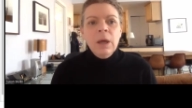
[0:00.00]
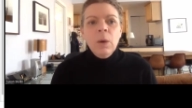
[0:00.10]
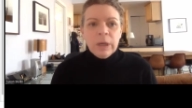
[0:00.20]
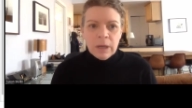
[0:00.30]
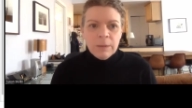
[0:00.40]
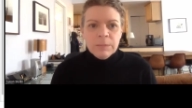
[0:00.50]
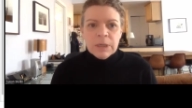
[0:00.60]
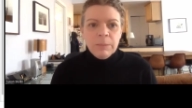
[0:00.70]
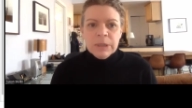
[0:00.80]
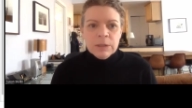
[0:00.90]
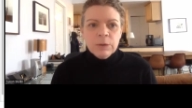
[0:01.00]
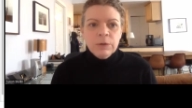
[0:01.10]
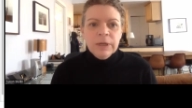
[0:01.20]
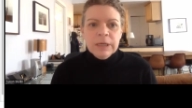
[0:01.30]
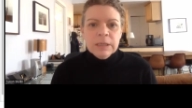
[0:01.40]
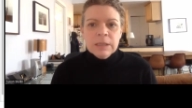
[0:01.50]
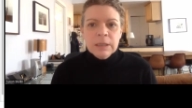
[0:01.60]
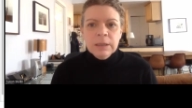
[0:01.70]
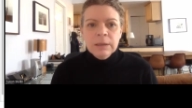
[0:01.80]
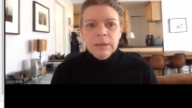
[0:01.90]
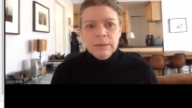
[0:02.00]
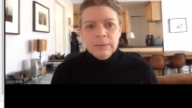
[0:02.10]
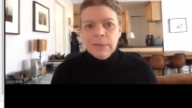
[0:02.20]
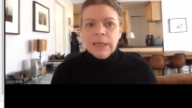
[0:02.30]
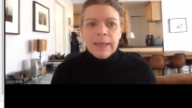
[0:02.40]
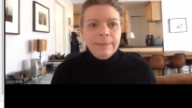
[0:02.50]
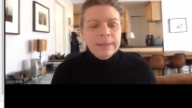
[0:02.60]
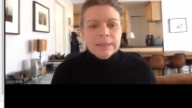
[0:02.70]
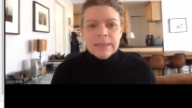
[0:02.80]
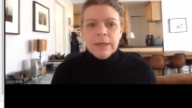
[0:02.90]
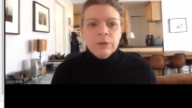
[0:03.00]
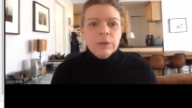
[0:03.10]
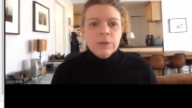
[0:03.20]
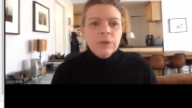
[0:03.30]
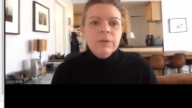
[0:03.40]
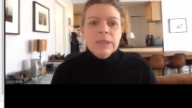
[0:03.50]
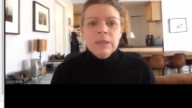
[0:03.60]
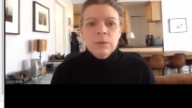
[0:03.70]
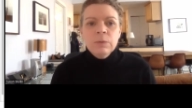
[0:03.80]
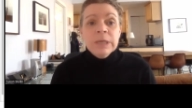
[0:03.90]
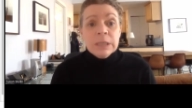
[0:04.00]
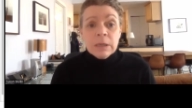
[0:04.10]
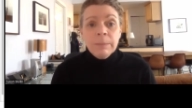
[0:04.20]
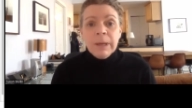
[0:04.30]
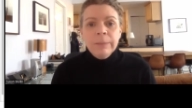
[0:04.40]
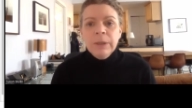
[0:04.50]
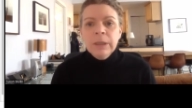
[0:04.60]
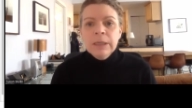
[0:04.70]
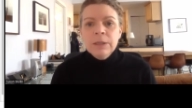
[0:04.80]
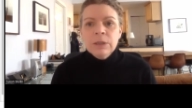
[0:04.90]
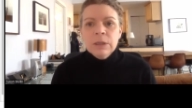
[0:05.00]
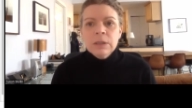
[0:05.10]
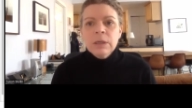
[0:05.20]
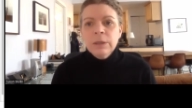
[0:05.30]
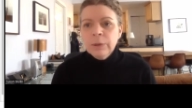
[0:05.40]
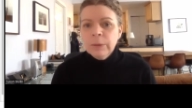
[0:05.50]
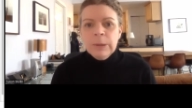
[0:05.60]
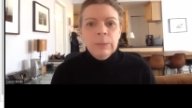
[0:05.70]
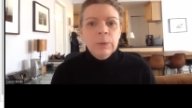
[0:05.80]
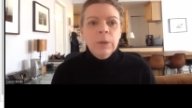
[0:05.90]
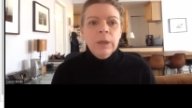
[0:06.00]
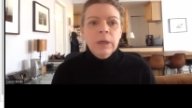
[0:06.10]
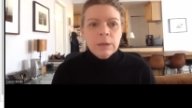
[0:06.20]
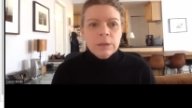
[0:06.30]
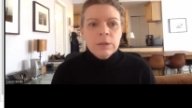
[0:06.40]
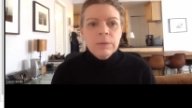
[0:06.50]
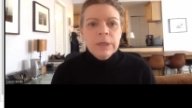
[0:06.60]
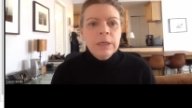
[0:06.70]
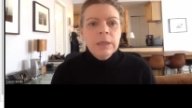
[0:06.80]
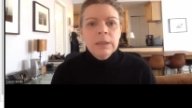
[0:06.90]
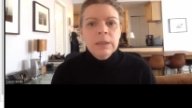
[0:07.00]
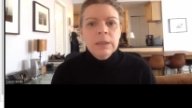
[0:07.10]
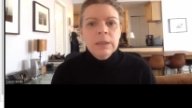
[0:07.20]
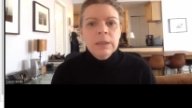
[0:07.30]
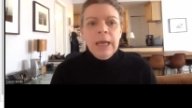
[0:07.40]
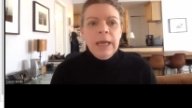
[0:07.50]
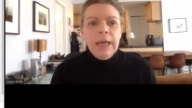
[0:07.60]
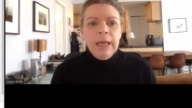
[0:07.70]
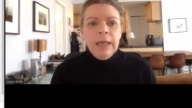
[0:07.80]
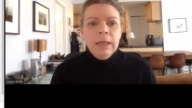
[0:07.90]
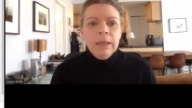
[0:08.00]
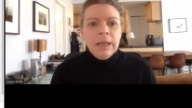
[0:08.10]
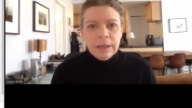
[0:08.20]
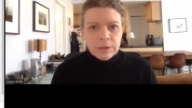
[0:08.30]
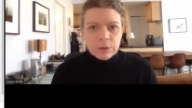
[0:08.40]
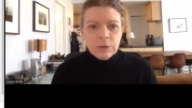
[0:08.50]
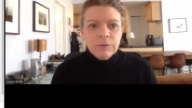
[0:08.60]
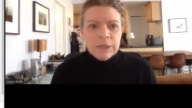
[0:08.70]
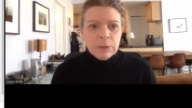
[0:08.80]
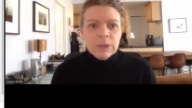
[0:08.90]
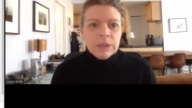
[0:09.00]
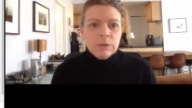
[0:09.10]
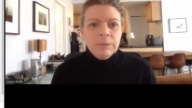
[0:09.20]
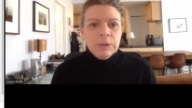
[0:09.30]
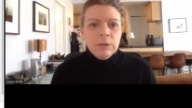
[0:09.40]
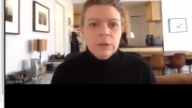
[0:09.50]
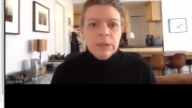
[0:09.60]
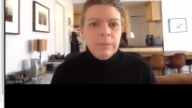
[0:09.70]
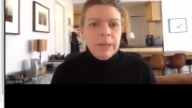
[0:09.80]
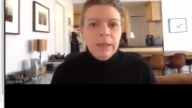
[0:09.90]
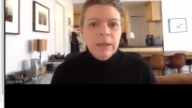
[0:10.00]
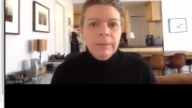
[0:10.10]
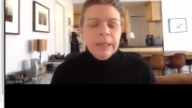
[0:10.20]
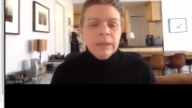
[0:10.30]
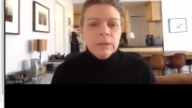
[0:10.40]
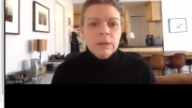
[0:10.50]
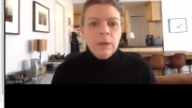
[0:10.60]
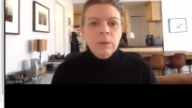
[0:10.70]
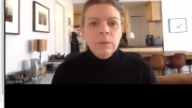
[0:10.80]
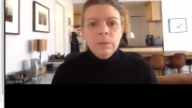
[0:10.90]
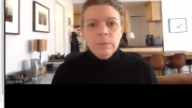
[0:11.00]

what comes up in surveys. And again, these national surveys do miss some populations, including people who are incarcerated. And a lot of the surveys were disrupted during the pandemic. So,